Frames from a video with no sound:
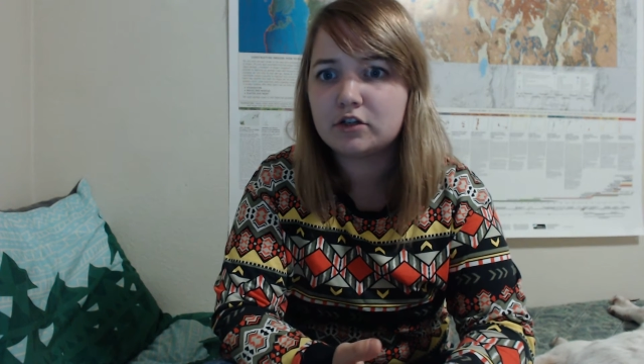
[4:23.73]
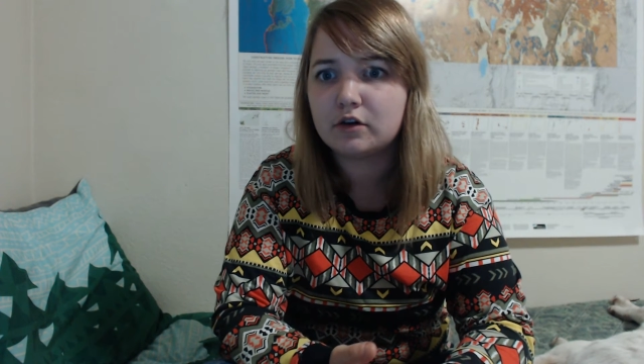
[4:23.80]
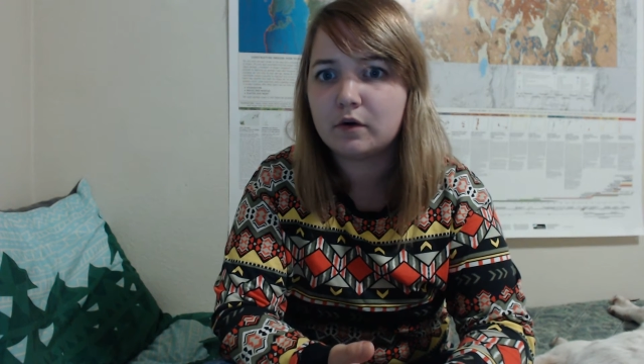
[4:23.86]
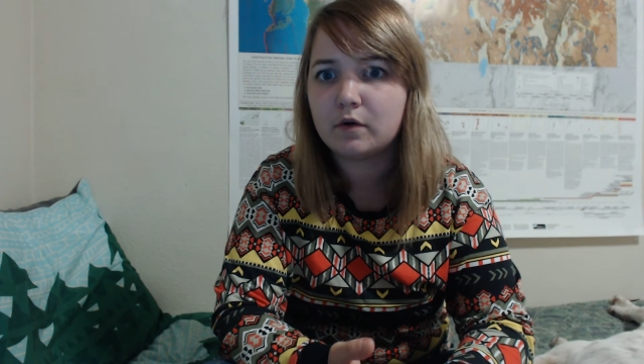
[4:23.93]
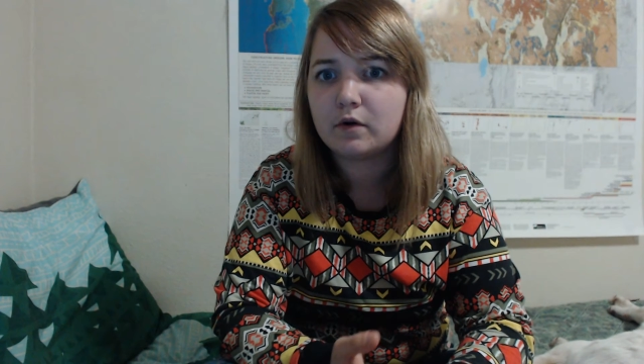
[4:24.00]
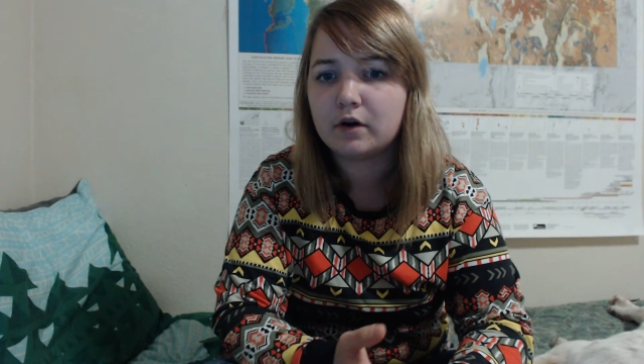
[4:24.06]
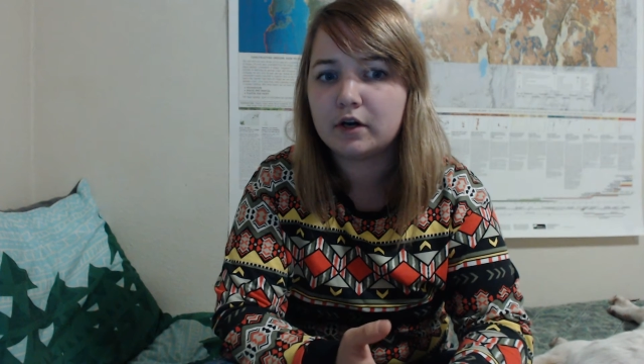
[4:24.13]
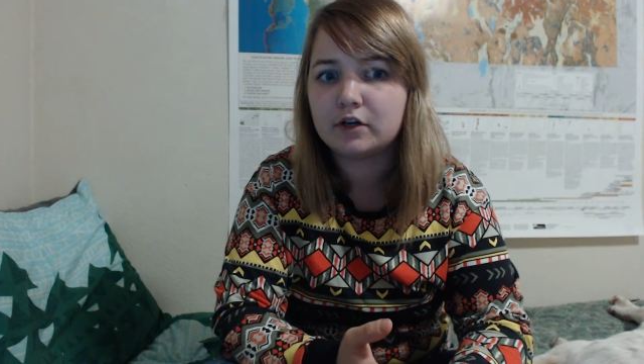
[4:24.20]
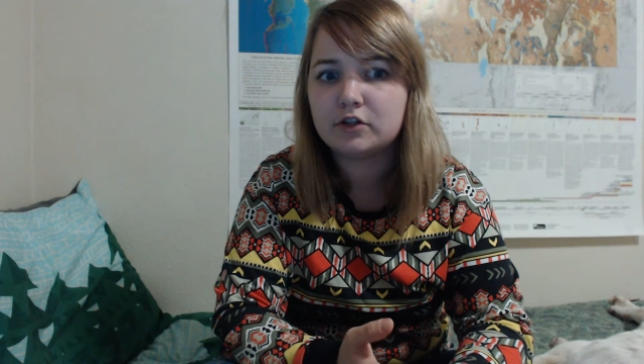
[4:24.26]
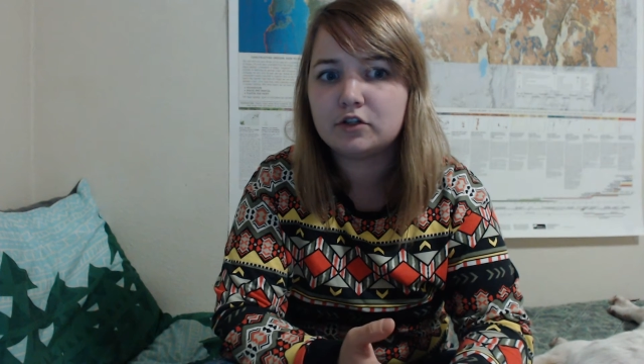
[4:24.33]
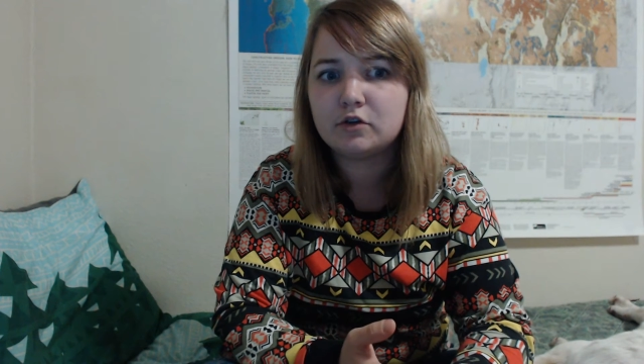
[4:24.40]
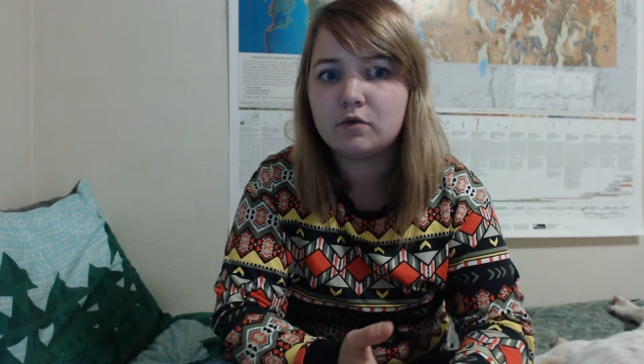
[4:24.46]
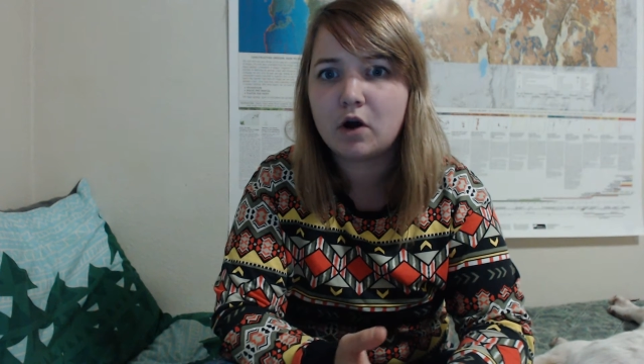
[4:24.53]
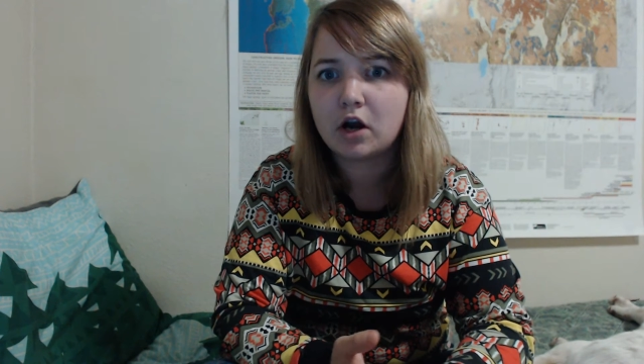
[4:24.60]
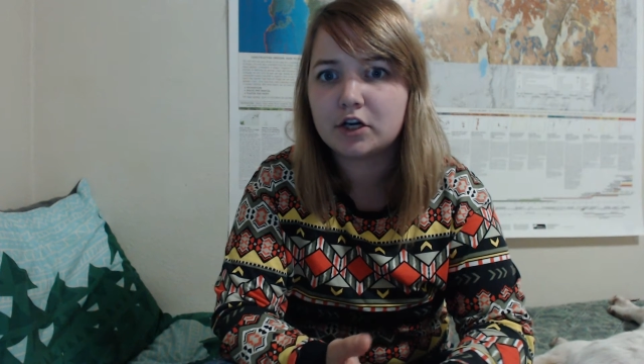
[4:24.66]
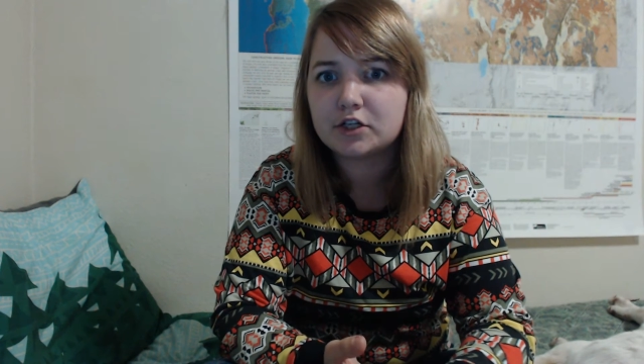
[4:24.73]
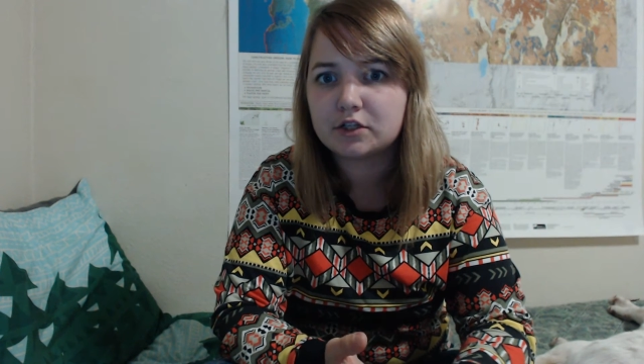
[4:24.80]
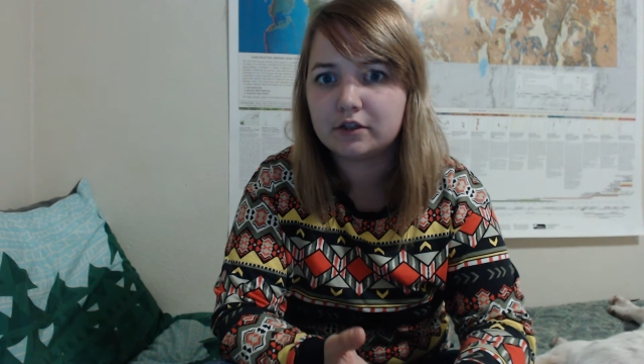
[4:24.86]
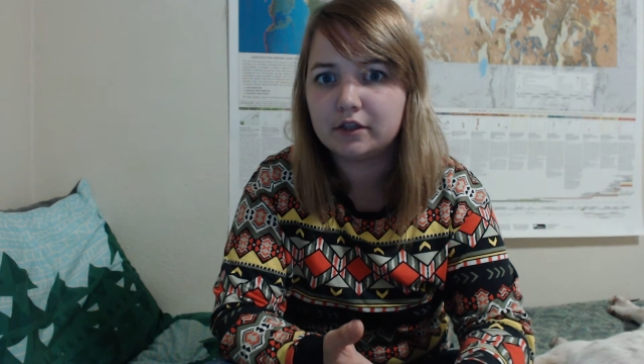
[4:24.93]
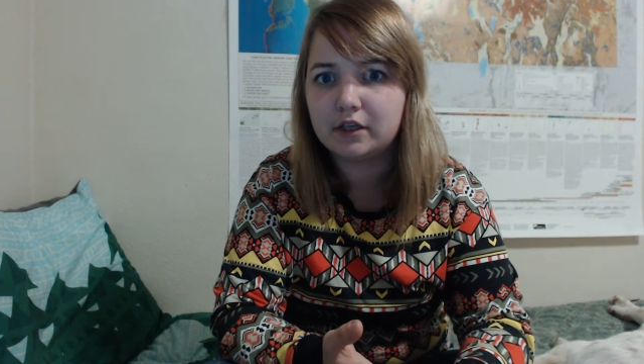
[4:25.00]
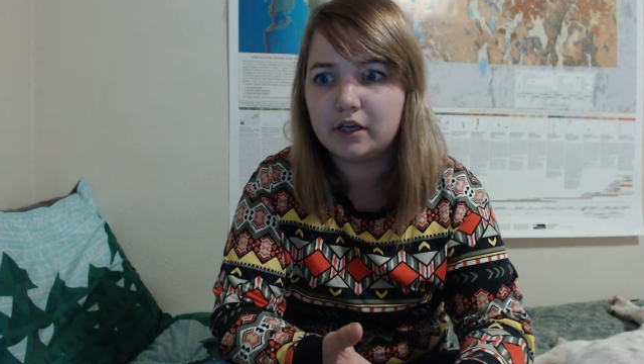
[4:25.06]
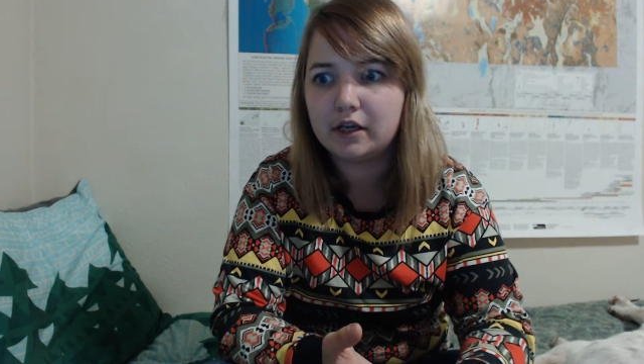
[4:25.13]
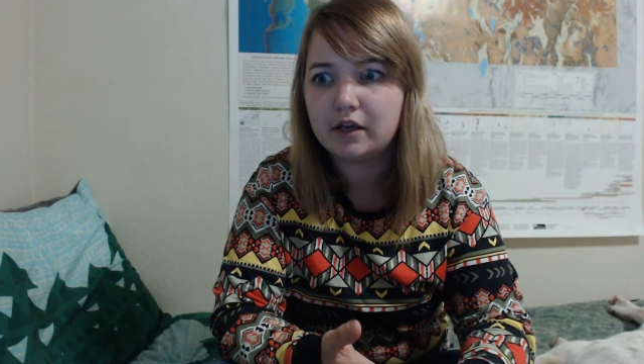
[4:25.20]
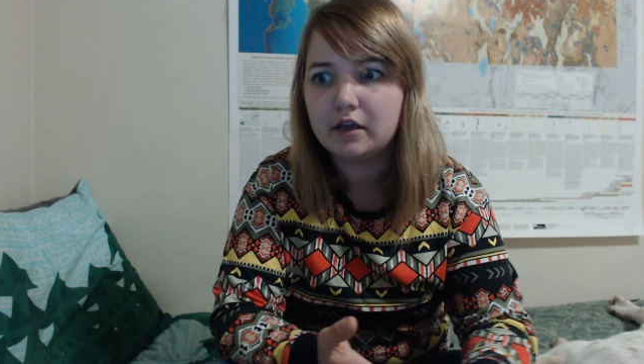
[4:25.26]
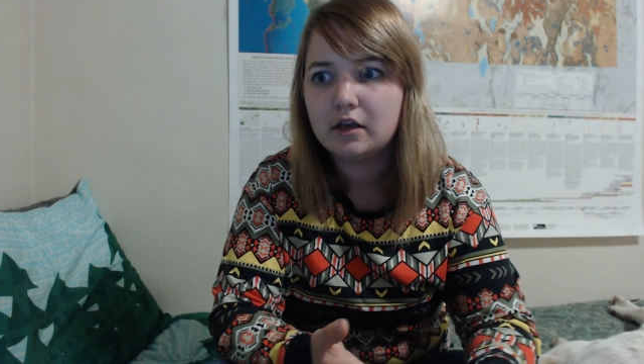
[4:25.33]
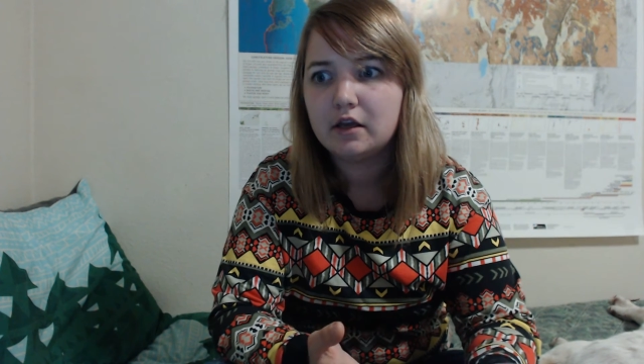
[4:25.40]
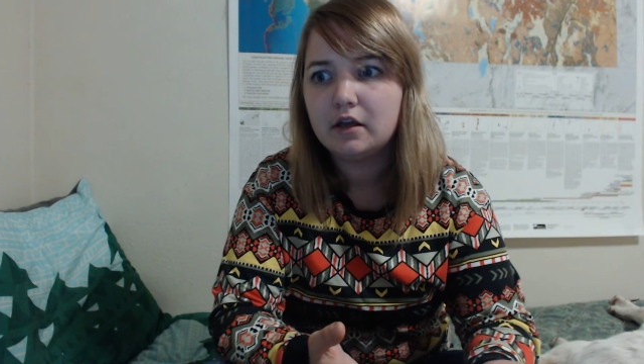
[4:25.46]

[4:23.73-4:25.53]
or too harshly.